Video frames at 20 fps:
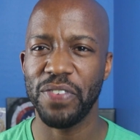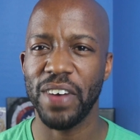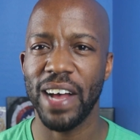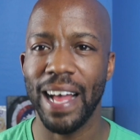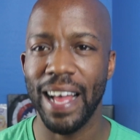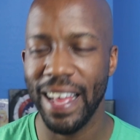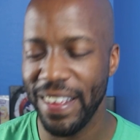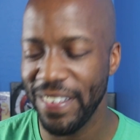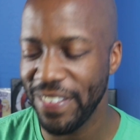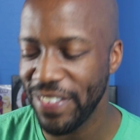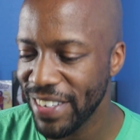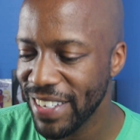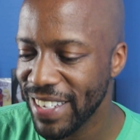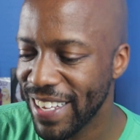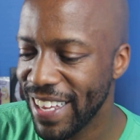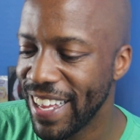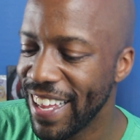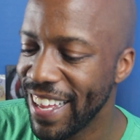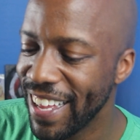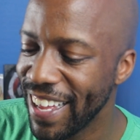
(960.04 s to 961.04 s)

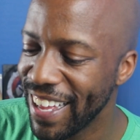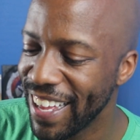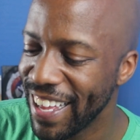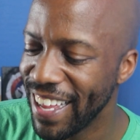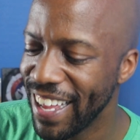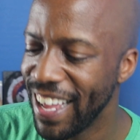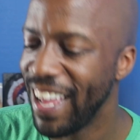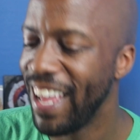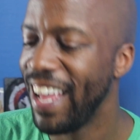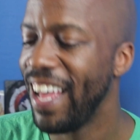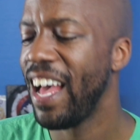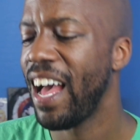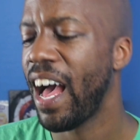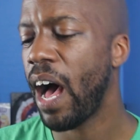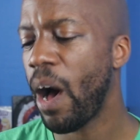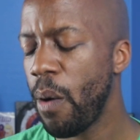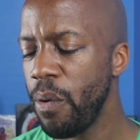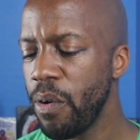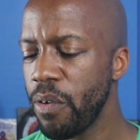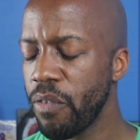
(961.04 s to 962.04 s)
5,
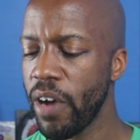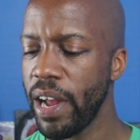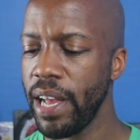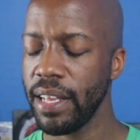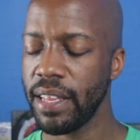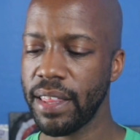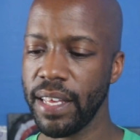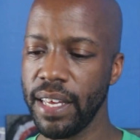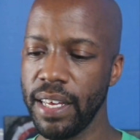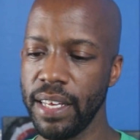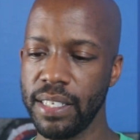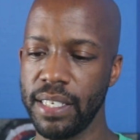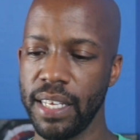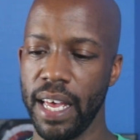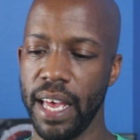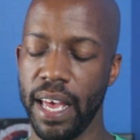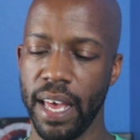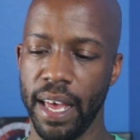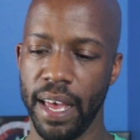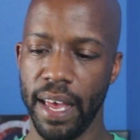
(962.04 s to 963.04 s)
I would rate this
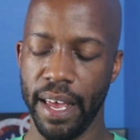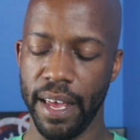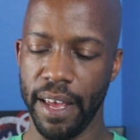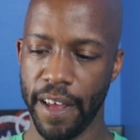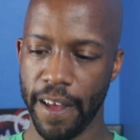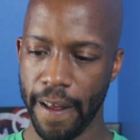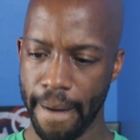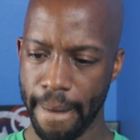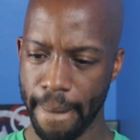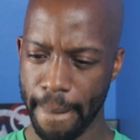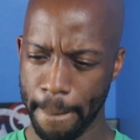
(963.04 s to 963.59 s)
a